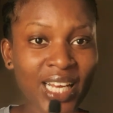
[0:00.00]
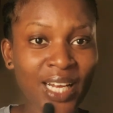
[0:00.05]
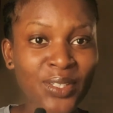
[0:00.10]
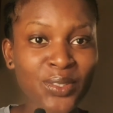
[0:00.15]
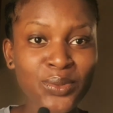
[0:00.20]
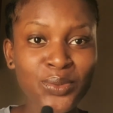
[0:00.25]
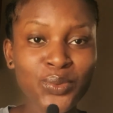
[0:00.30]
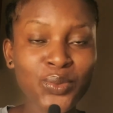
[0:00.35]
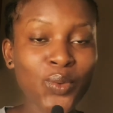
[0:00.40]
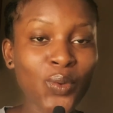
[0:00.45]
I
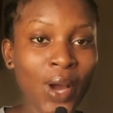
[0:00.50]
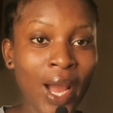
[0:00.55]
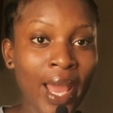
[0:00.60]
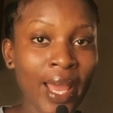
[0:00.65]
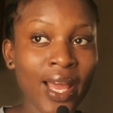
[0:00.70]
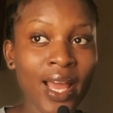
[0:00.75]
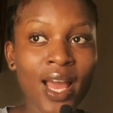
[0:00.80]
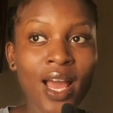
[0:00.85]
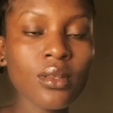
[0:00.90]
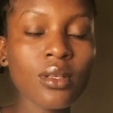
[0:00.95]
don't know why.
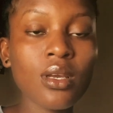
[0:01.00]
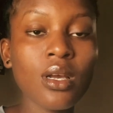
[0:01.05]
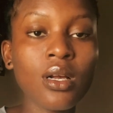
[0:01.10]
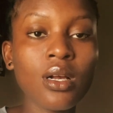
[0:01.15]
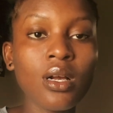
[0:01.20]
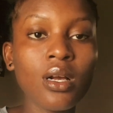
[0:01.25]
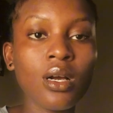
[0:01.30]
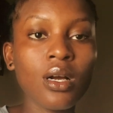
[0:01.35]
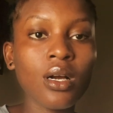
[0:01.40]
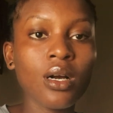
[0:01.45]

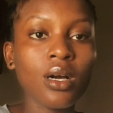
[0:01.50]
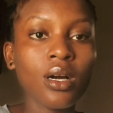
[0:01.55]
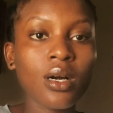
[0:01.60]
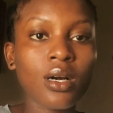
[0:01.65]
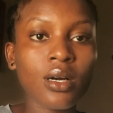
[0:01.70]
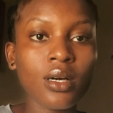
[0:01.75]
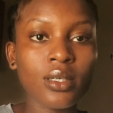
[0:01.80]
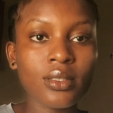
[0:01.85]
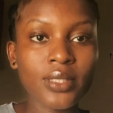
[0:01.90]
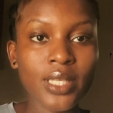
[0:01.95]

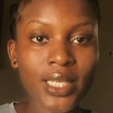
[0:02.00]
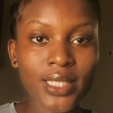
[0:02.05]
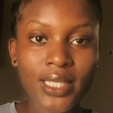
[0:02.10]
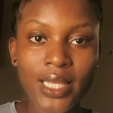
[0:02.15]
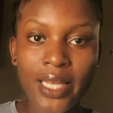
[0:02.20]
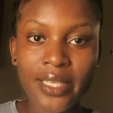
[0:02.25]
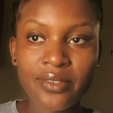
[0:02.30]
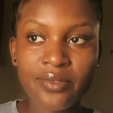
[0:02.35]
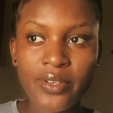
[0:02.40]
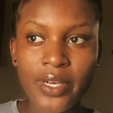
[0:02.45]
There's
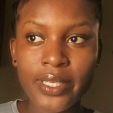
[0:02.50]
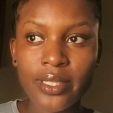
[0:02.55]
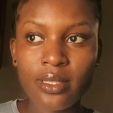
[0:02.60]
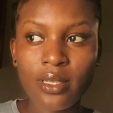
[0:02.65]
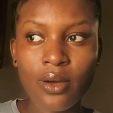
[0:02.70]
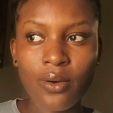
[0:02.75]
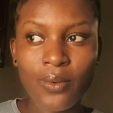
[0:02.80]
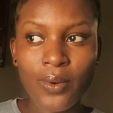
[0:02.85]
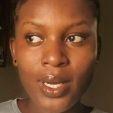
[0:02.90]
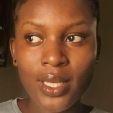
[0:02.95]
light right
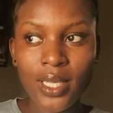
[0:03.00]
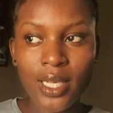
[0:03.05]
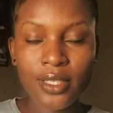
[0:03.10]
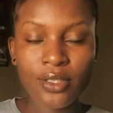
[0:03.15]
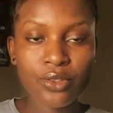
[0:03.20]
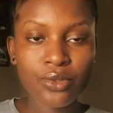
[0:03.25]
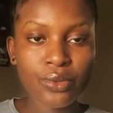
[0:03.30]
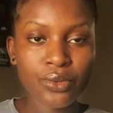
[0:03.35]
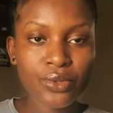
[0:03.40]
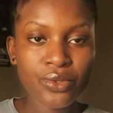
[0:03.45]
now, and I
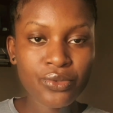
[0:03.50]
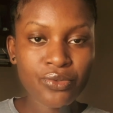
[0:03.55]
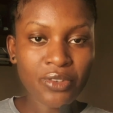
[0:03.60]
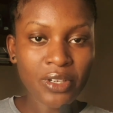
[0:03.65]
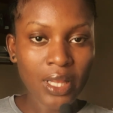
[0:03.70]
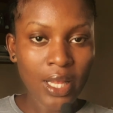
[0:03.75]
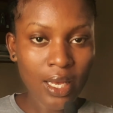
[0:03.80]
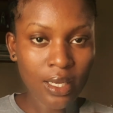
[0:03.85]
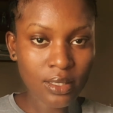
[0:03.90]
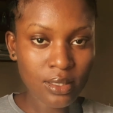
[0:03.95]
just want to
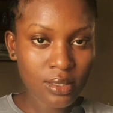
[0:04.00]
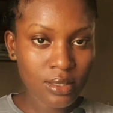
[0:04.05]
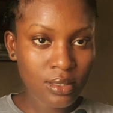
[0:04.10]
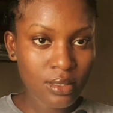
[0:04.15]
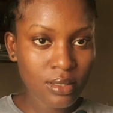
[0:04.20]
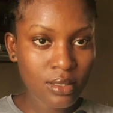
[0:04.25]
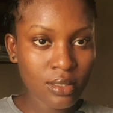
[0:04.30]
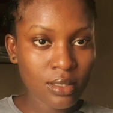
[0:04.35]
relax.